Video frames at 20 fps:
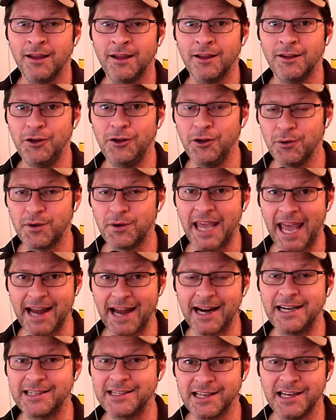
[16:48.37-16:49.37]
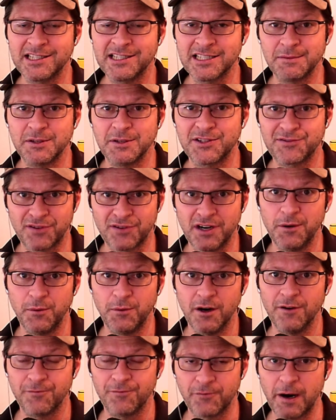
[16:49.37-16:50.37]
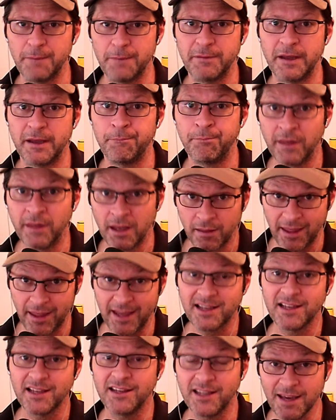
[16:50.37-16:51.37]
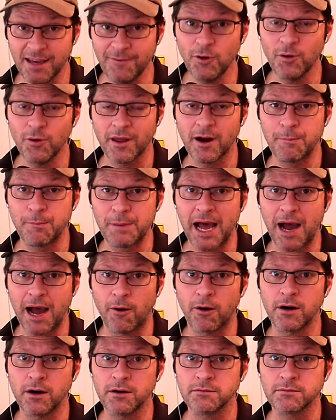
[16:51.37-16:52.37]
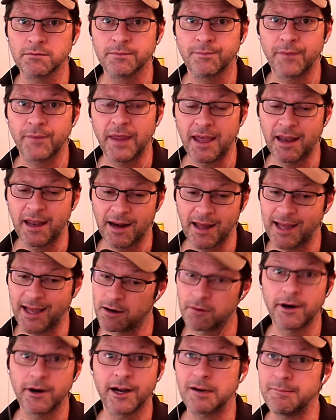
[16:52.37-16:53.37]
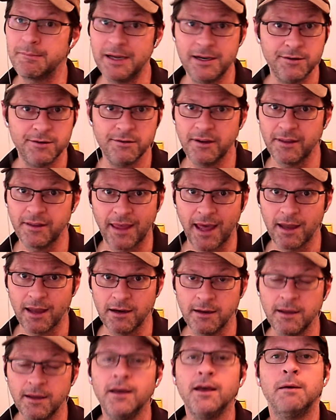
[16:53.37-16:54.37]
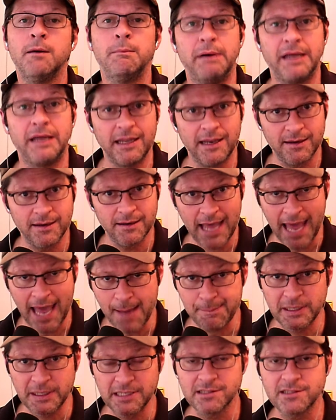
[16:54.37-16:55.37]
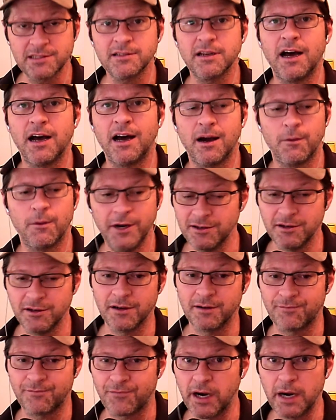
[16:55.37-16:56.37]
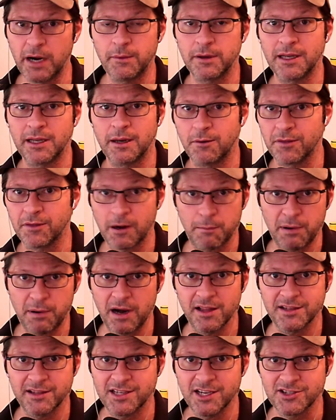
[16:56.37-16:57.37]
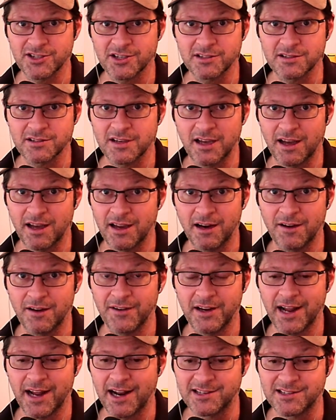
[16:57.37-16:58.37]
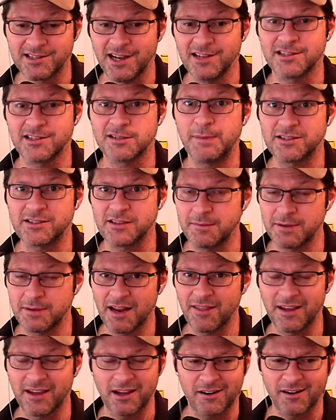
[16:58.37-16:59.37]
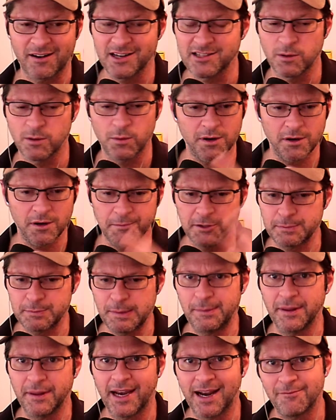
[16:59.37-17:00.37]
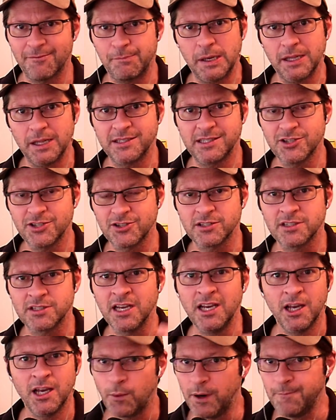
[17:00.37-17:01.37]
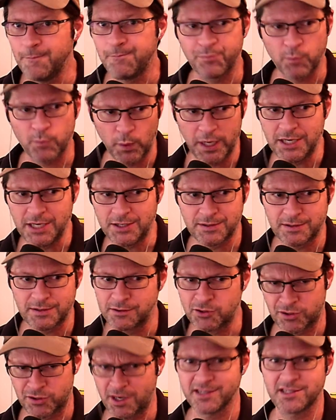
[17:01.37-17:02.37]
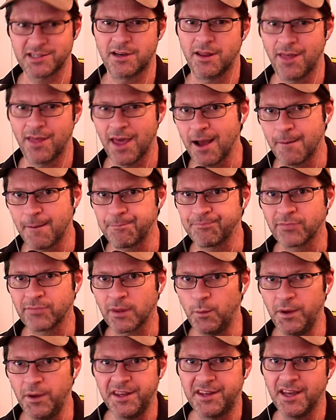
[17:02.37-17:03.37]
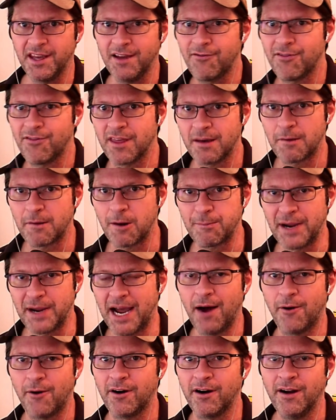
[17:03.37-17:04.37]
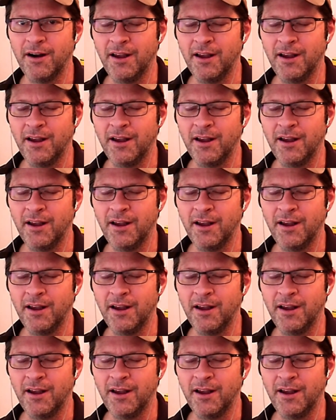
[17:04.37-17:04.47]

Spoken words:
You cannot take someone's free will from them. They can give you their power, and I don't recommend doing that, but it happens. We do it frequently with our politicians here in the United States especially, but I think across the world, most people that have politicians, we trust them. We give them our power,